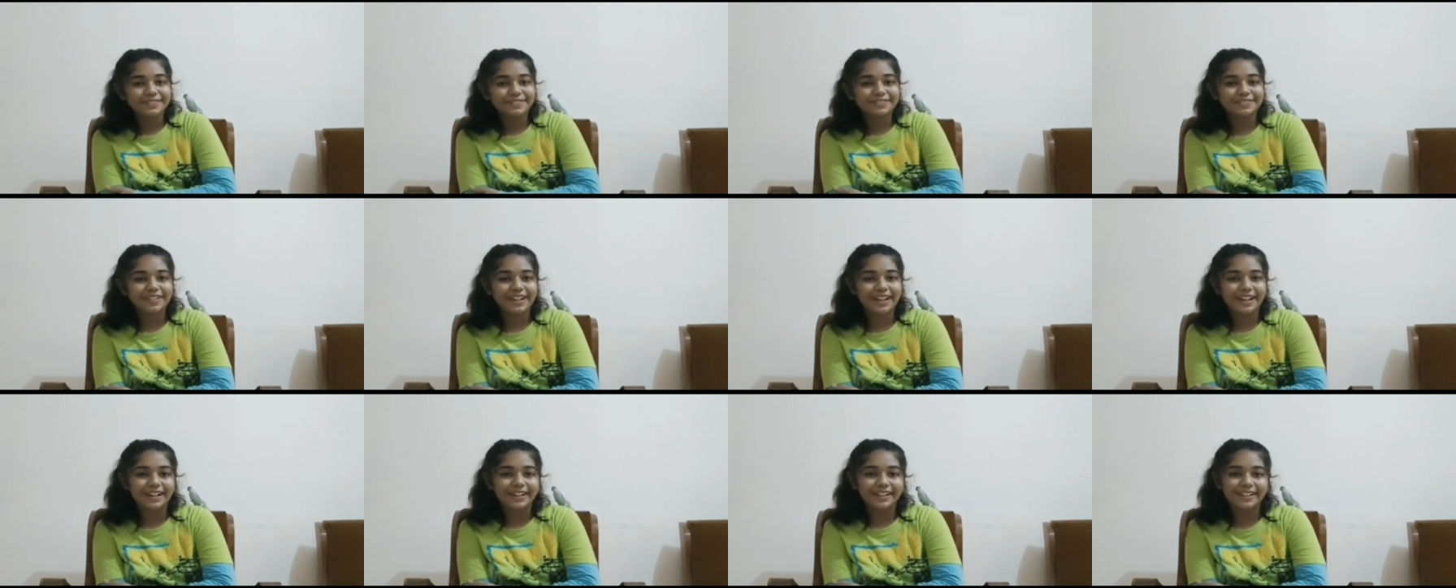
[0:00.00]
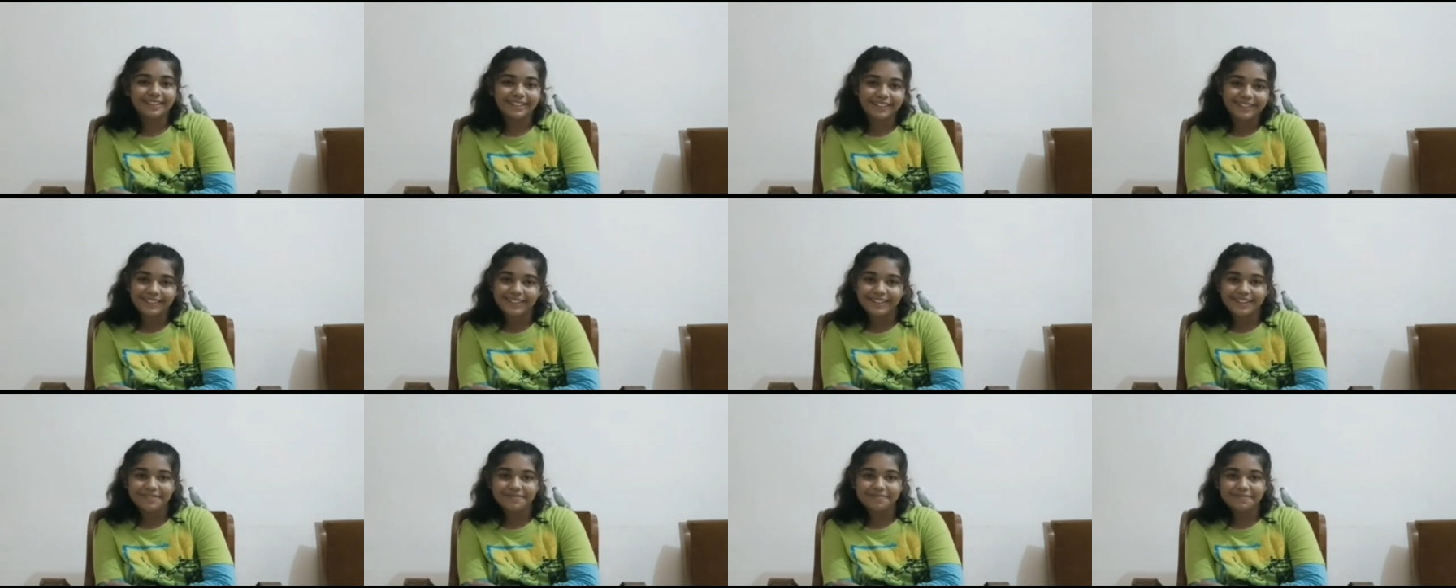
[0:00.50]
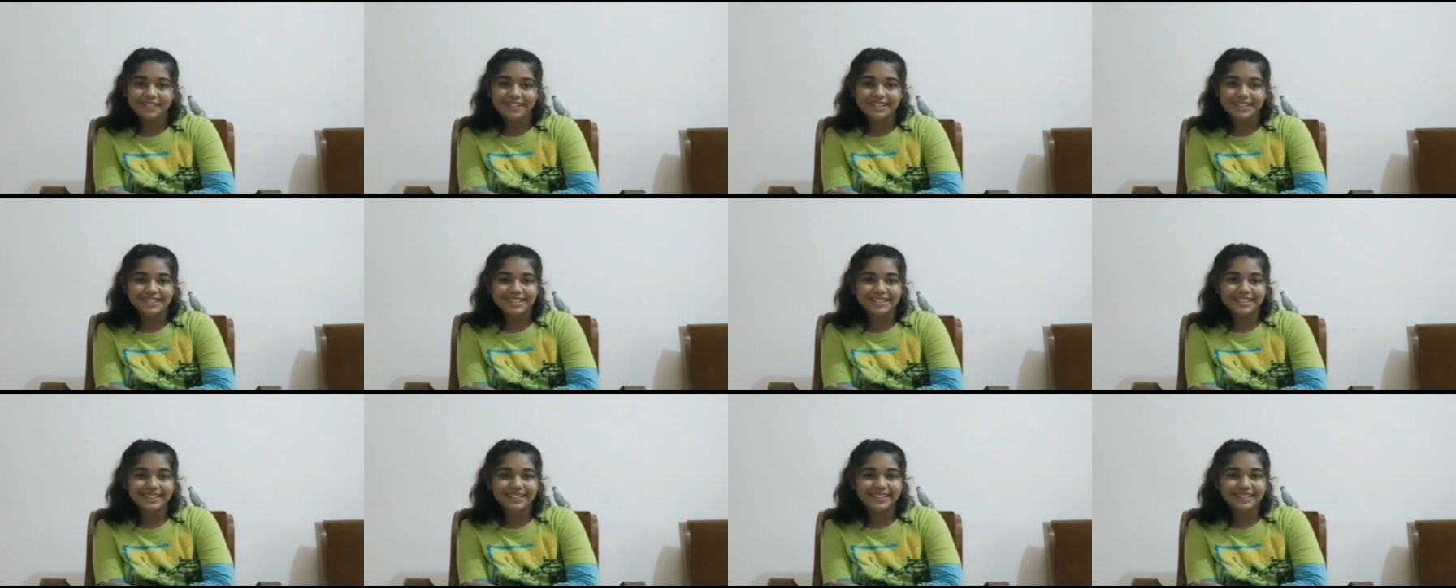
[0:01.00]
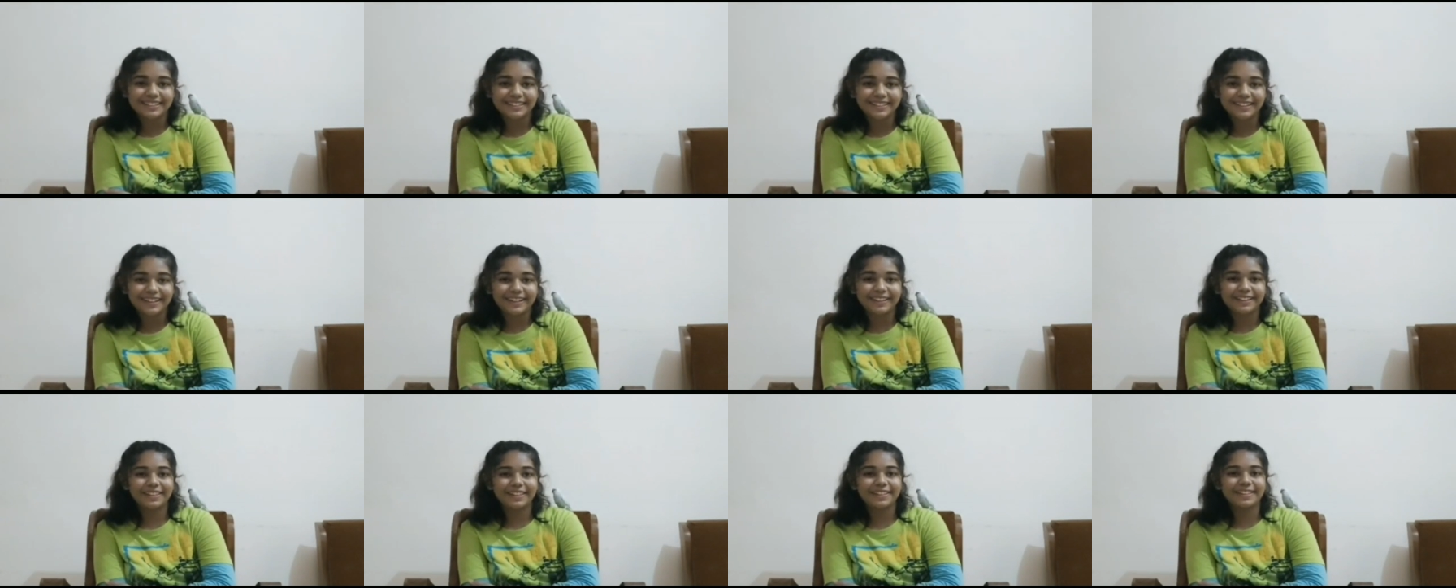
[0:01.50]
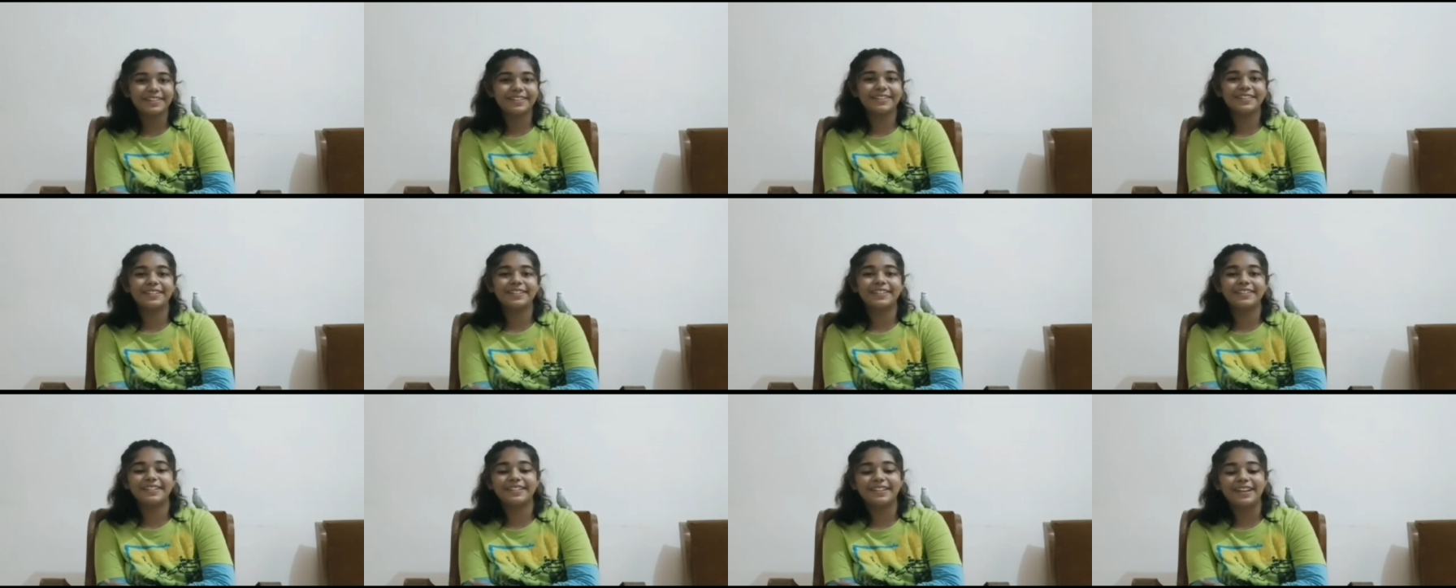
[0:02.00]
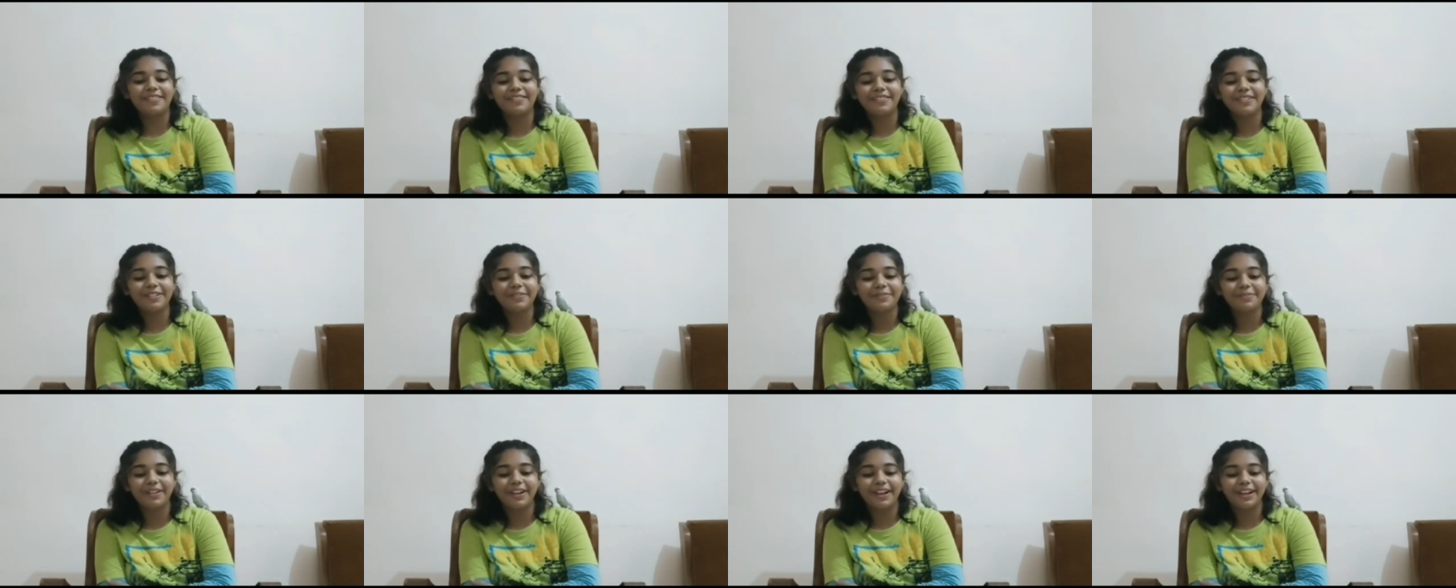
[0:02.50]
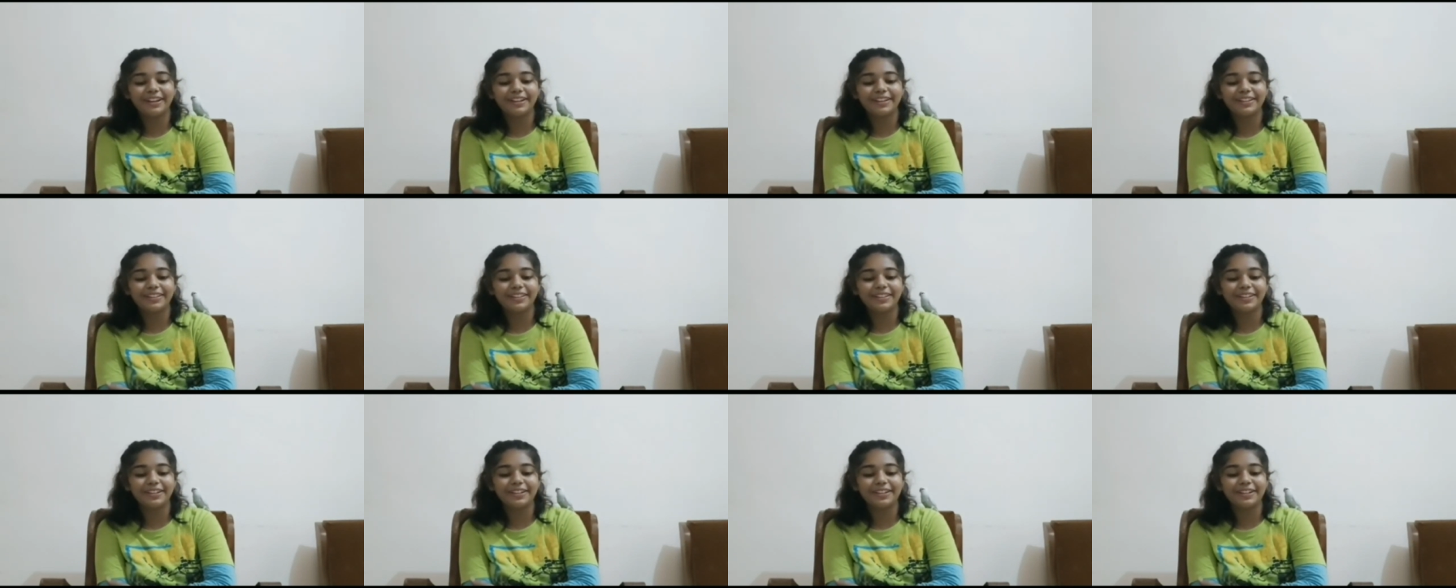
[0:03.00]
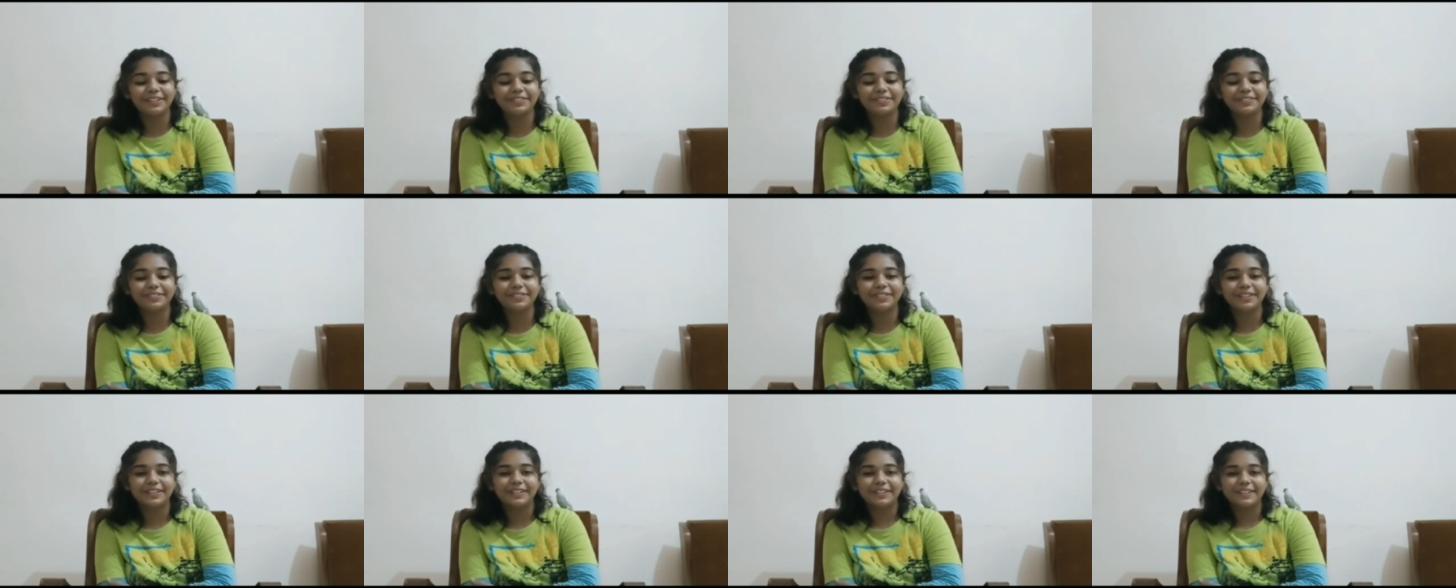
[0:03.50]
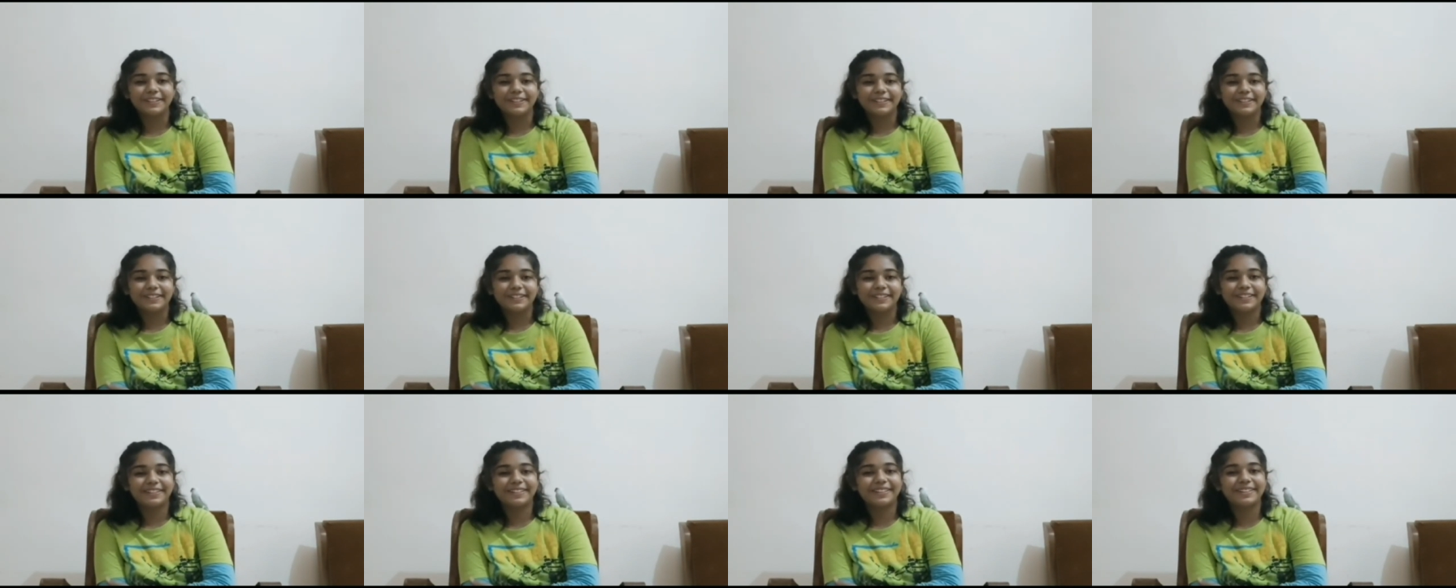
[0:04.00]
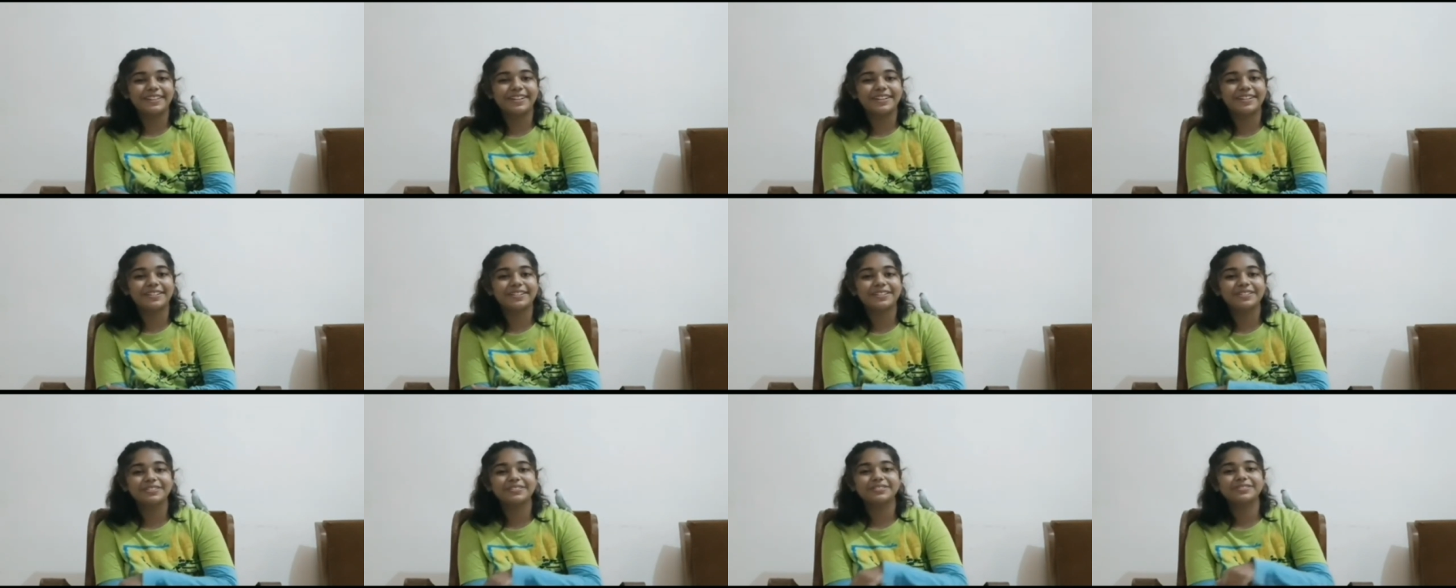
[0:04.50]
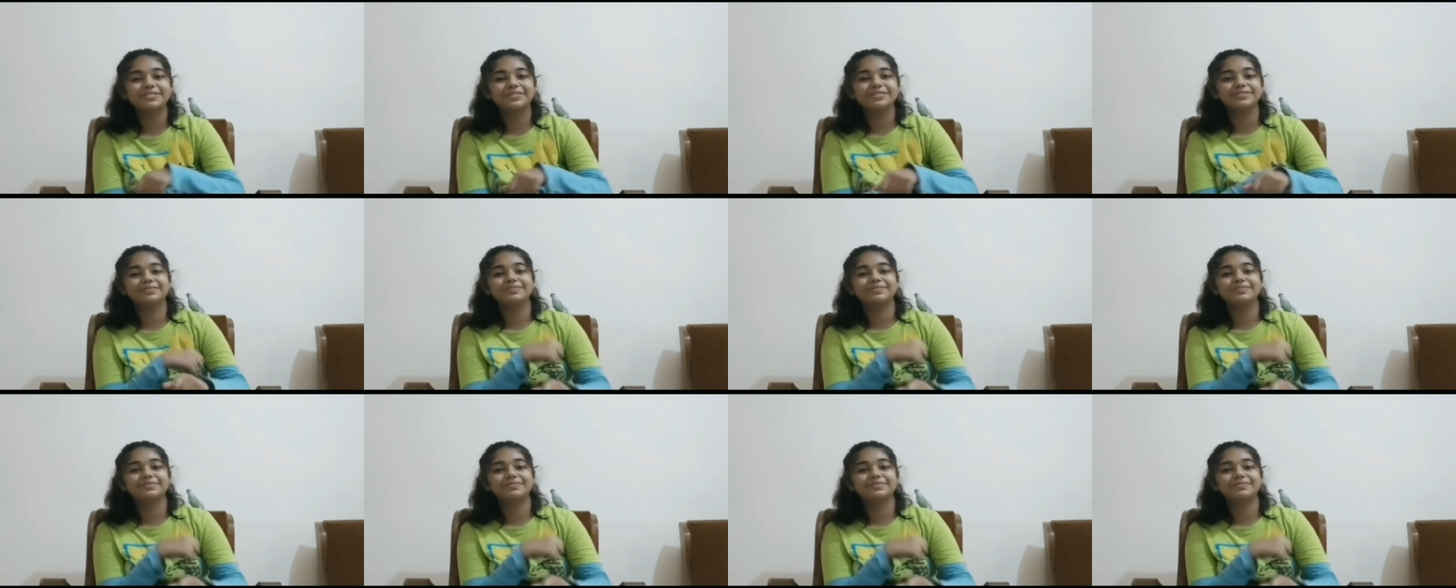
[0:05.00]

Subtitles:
Well, some budgies just never bite you. So,